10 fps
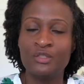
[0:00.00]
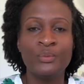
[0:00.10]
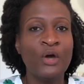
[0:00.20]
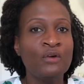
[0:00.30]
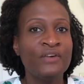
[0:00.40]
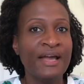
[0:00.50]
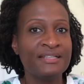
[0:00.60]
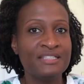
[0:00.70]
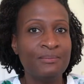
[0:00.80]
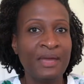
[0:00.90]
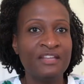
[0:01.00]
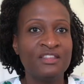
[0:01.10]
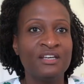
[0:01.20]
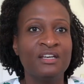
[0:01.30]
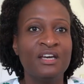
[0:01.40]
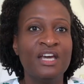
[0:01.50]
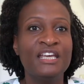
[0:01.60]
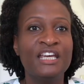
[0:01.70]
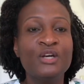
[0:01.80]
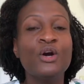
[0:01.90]
We overestimate
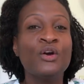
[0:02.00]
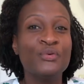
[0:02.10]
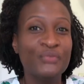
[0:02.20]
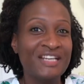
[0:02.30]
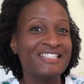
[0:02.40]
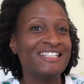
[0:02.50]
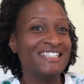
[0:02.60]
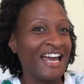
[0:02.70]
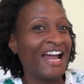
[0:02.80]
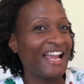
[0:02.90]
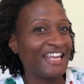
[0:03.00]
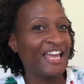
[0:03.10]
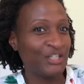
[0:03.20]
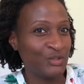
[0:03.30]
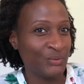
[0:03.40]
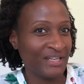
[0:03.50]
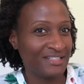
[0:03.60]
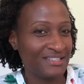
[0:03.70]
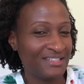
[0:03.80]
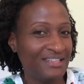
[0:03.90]
here are the reasons that I can't do it.